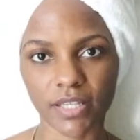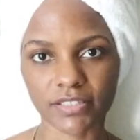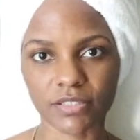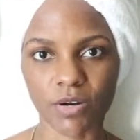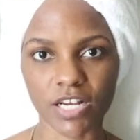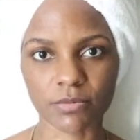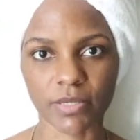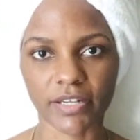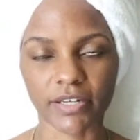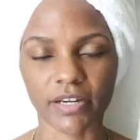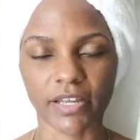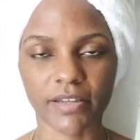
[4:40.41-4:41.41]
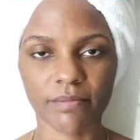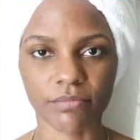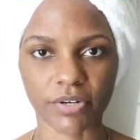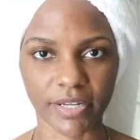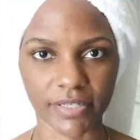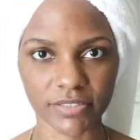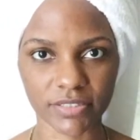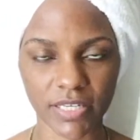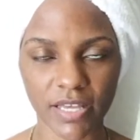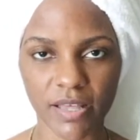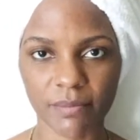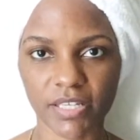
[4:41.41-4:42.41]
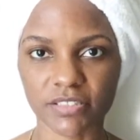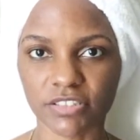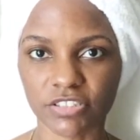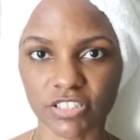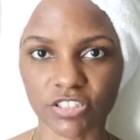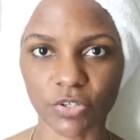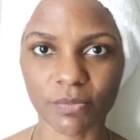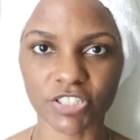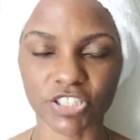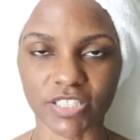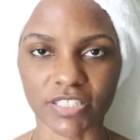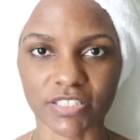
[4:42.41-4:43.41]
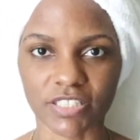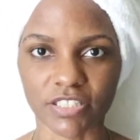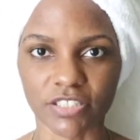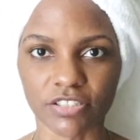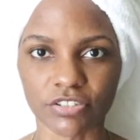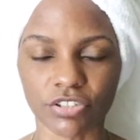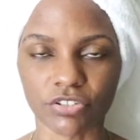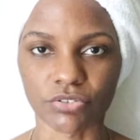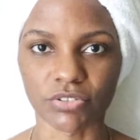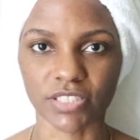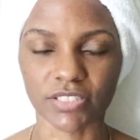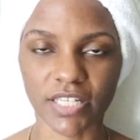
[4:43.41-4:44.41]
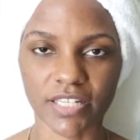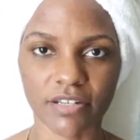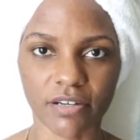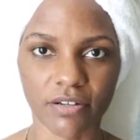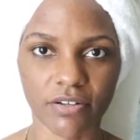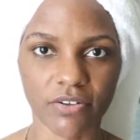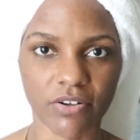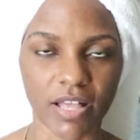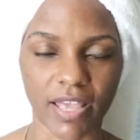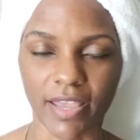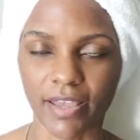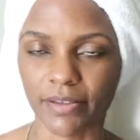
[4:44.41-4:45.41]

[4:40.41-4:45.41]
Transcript: to wash my hair in braids because it's just so much easier to detangle and